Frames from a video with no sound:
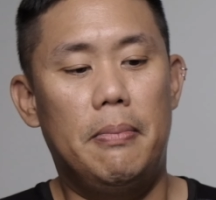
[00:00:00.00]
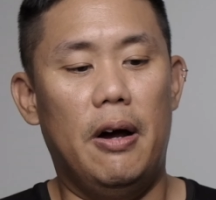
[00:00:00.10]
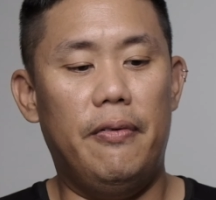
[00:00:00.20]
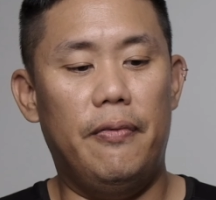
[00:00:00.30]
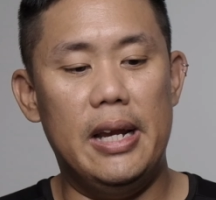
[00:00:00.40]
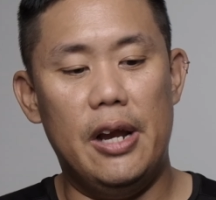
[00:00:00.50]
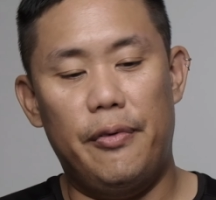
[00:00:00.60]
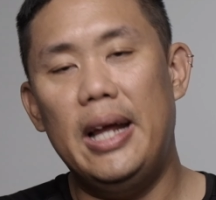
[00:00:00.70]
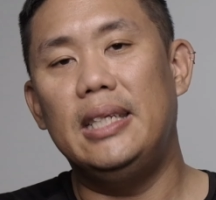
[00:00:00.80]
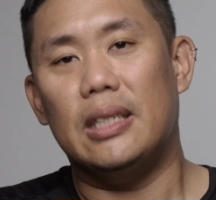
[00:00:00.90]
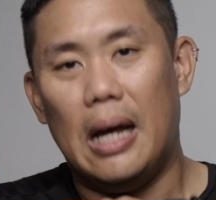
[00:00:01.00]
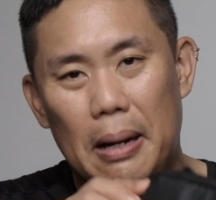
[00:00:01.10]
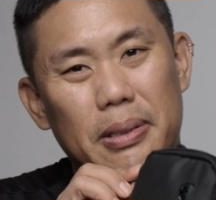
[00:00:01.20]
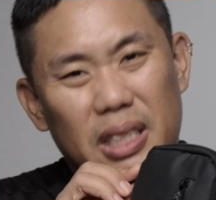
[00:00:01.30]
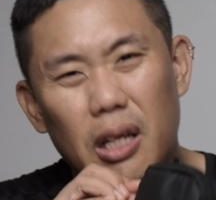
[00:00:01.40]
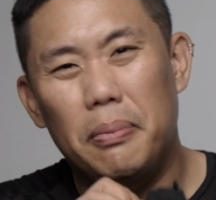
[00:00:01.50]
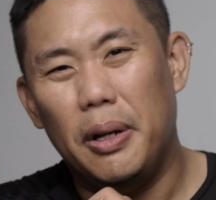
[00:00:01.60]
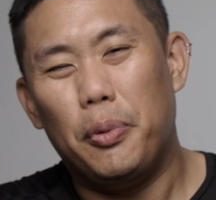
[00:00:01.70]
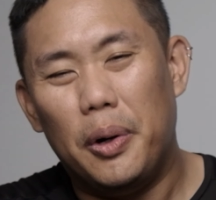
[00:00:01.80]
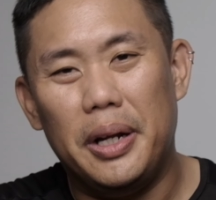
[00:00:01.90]
But when it rains, I'm still a
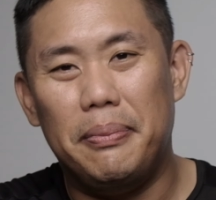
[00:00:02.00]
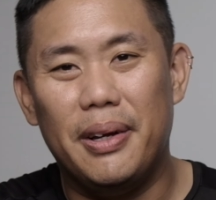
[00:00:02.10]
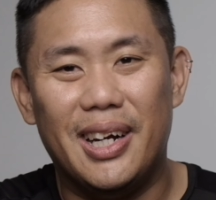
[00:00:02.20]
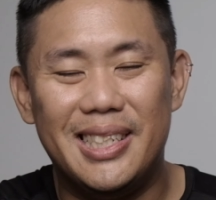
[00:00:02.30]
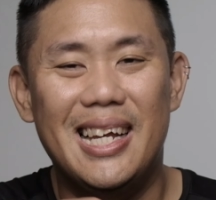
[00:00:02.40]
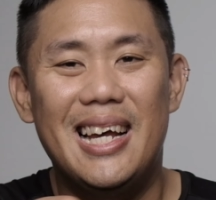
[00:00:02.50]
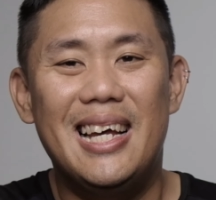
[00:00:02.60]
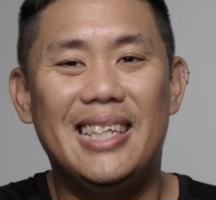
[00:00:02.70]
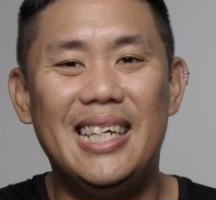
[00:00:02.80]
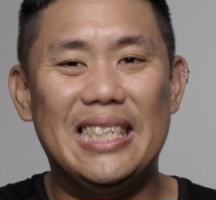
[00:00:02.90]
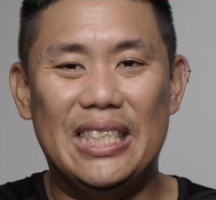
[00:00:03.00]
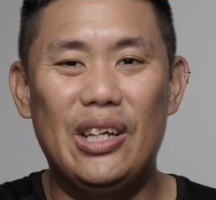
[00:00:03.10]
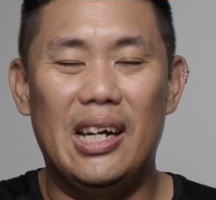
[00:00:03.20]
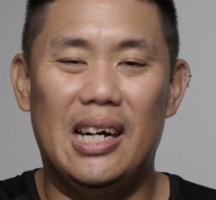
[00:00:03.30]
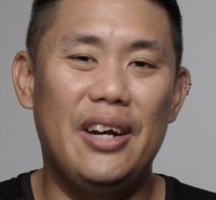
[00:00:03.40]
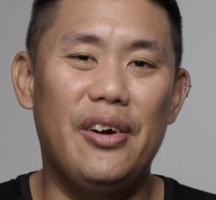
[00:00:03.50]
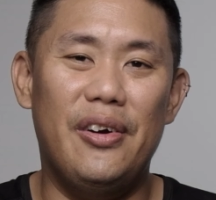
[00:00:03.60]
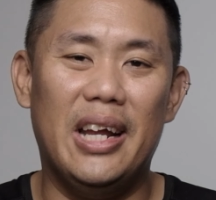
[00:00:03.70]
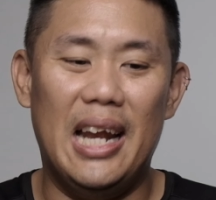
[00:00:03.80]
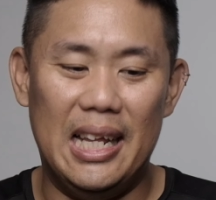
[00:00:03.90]
bit worried because this is not a
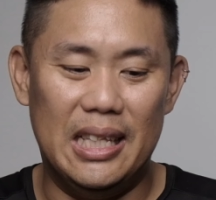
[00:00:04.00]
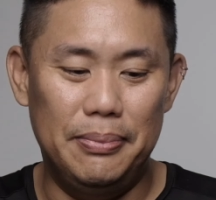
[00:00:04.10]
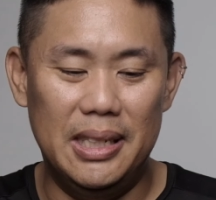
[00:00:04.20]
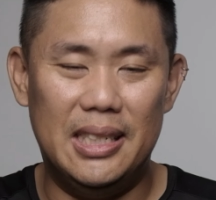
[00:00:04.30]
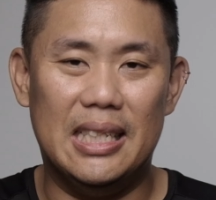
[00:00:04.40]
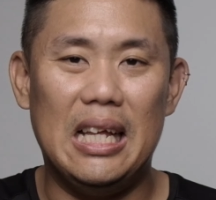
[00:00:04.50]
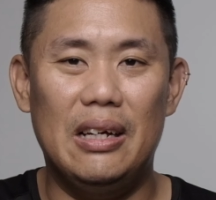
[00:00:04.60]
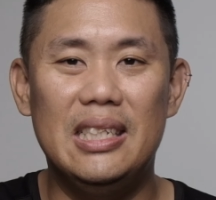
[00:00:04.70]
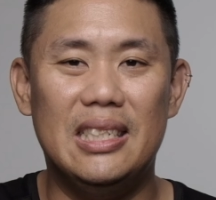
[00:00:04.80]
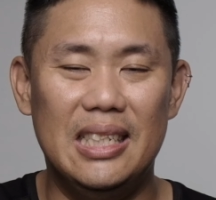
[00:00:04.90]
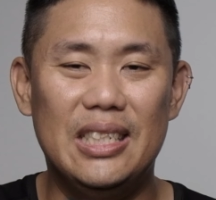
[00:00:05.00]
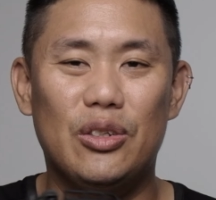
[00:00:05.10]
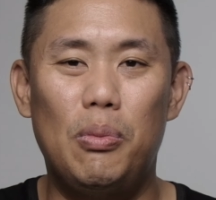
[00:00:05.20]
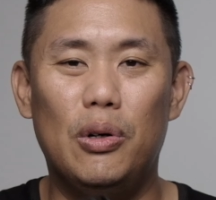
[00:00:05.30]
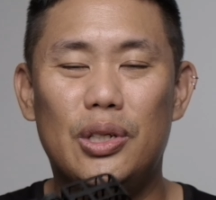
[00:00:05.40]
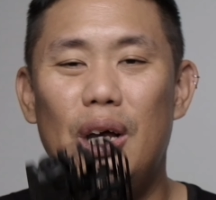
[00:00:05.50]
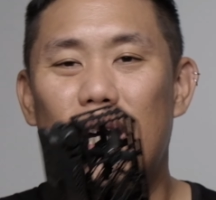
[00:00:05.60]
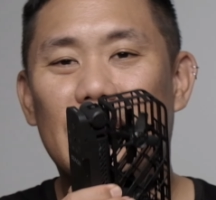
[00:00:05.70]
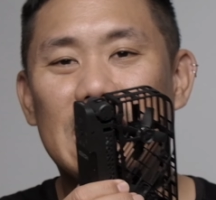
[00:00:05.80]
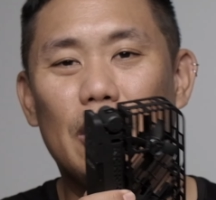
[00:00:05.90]
100 ringgit item. This is almost
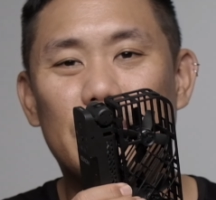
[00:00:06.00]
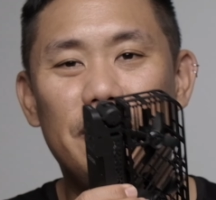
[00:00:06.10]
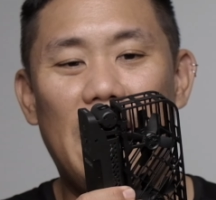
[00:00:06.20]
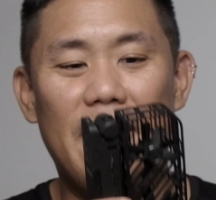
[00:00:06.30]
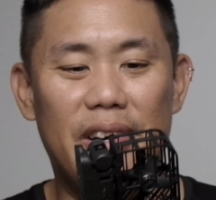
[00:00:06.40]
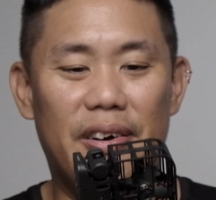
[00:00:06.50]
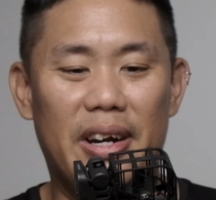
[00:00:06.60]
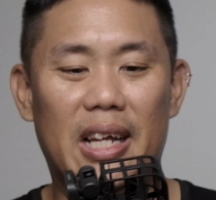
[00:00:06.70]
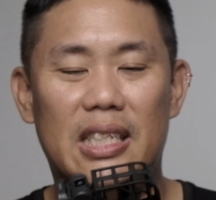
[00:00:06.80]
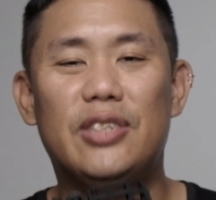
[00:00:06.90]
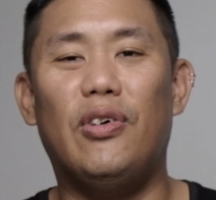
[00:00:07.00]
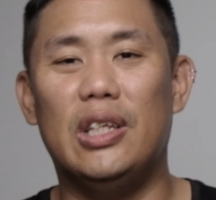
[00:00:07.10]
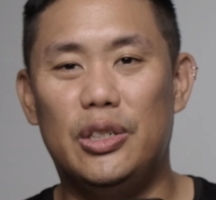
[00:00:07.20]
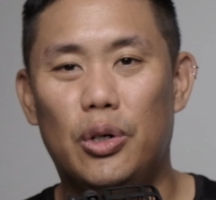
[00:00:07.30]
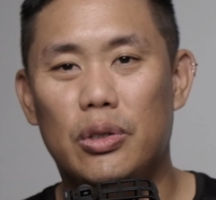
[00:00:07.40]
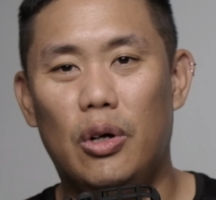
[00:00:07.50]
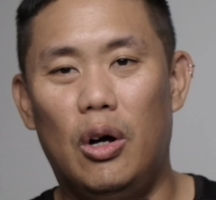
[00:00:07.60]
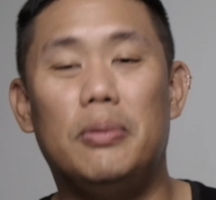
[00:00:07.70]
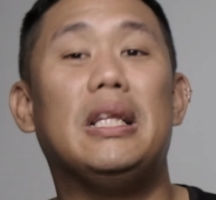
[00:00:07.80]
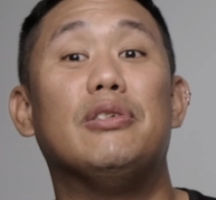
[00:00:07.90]
1,500 ringgit just for the drone,
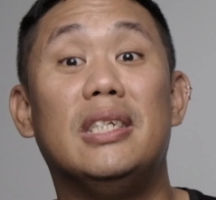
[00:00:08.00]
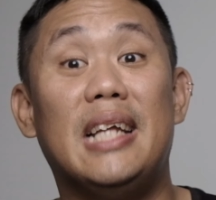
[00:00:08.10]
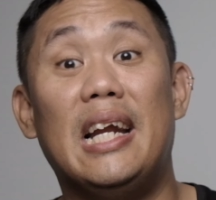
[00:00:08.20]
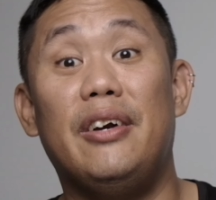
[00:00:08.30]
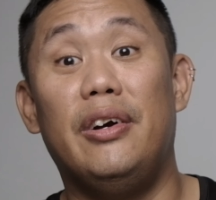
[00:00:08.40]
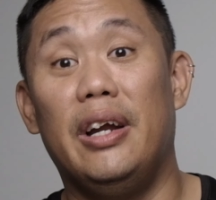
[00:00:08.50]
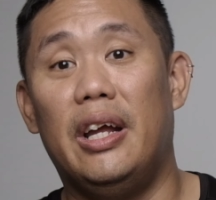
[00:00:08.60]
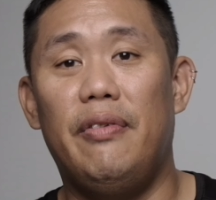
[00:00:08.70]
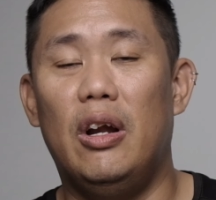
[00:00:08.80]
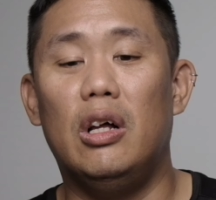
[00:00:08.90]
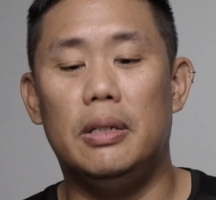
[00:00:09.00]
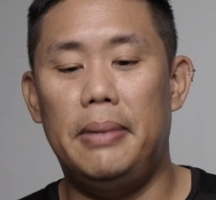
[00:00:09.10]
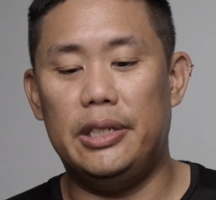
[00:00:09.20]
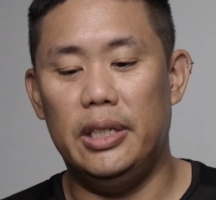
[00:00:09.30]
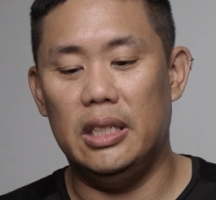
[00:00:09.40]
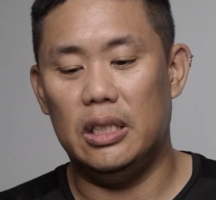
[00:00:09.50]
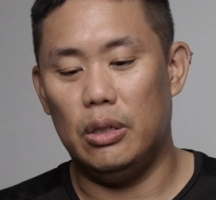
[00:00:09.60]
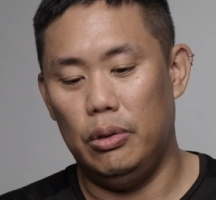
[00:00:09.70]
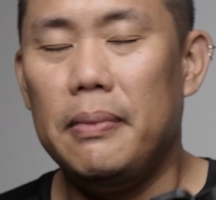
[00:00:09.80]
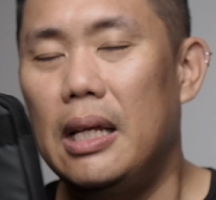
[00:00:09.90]
or 1,900 ringgit with all the battery
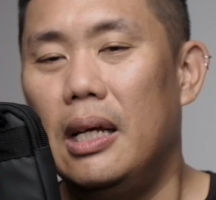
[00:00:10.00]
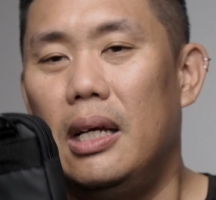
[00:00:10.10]
included.